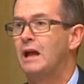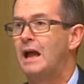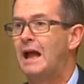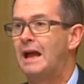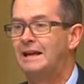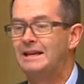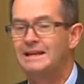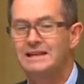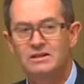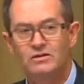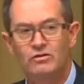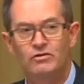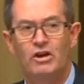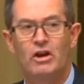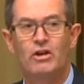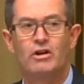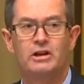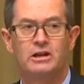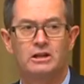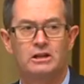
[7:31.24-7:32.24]
and it is
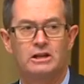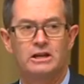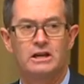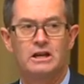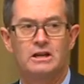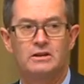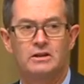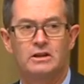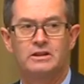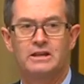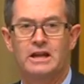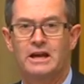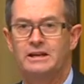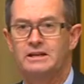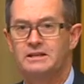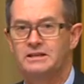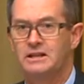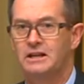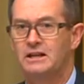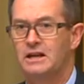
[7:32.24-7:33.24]
very clear that that
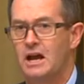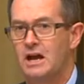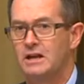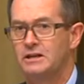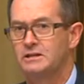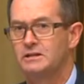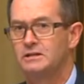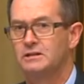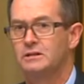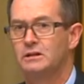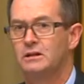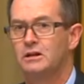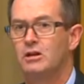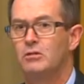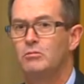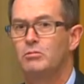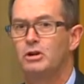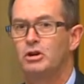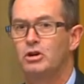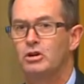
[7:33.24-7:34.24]
is the case,
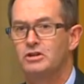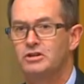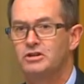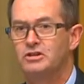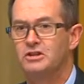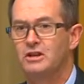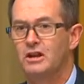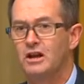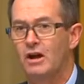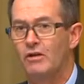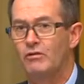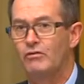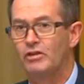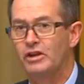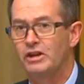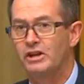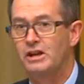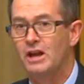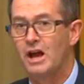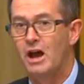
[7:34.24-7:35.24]
because of
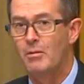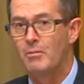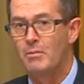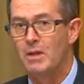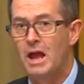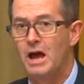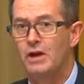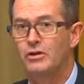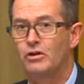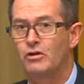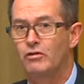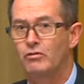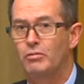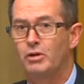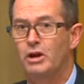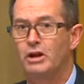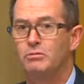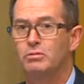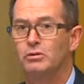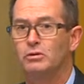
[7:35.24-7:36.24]
the amount of
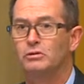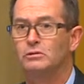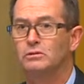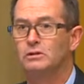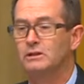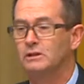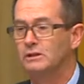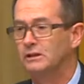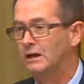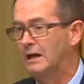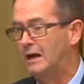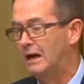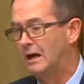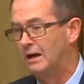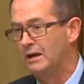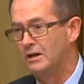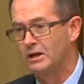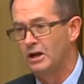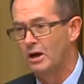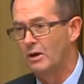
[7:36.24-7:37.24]
people,
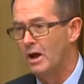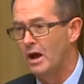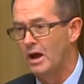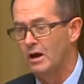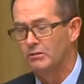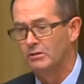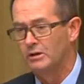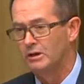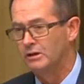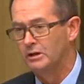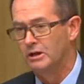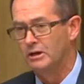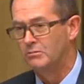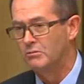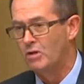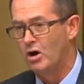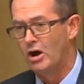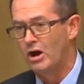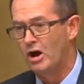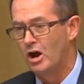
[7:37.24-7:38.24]
in
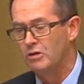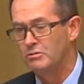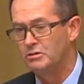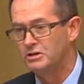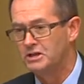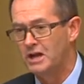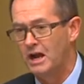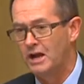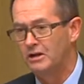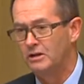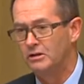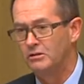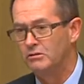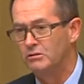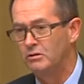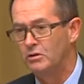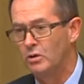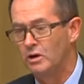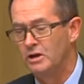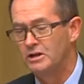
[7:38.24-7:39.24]
my home state in
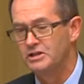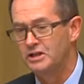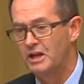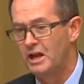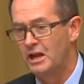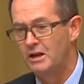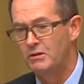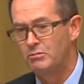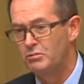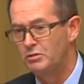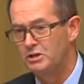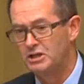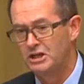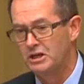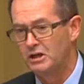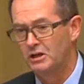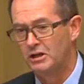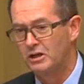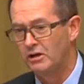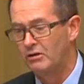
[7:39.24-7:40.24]
Queensland,
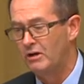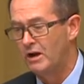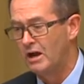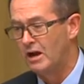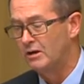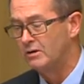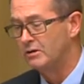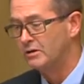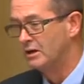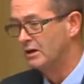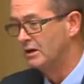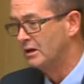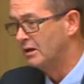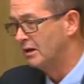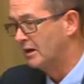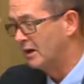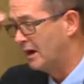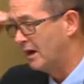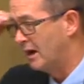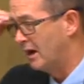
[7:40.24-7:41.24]
particularly around
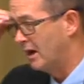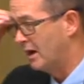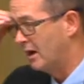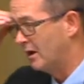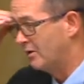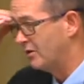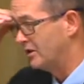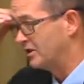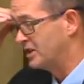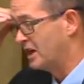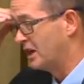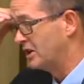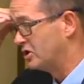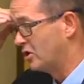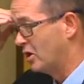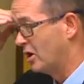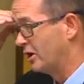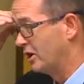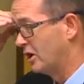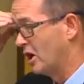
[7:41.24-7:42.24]
the
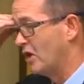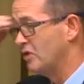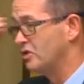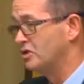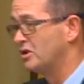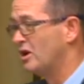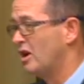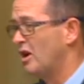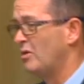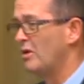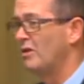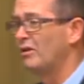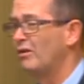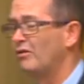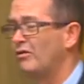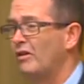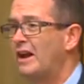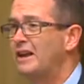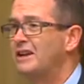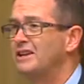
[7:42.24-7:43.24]
Sunshine Coast, we've got a
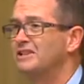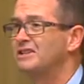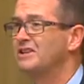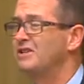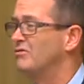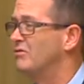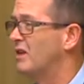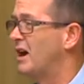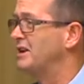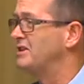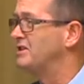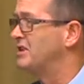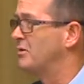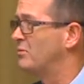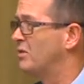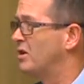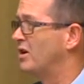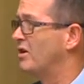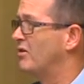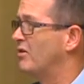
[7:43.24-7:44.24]
vacancy rate
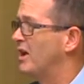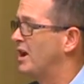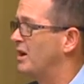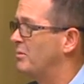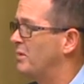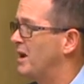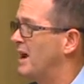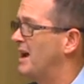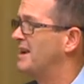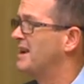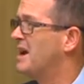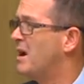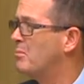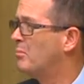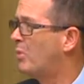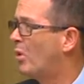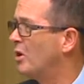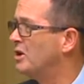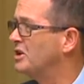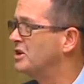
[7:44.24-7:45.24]
somewhere around about
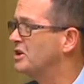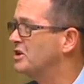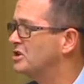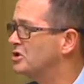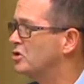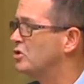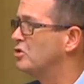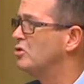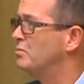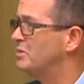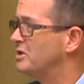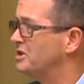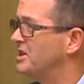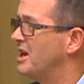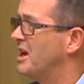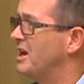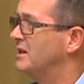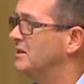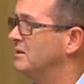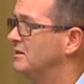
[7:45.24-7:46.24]

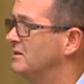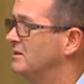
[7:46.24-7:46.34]
0.2%.